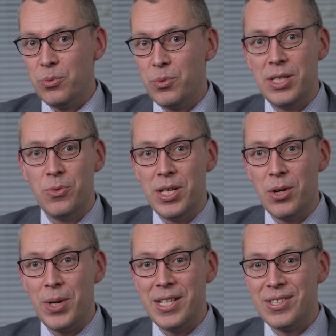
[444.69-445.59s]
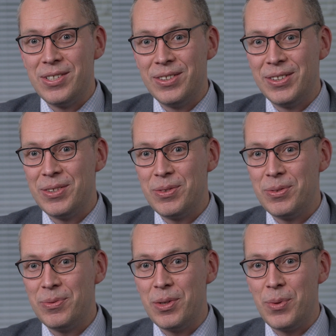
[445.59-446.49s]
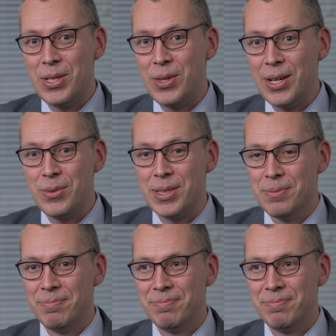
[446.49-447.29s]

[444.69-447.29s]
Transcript: We await the outcome.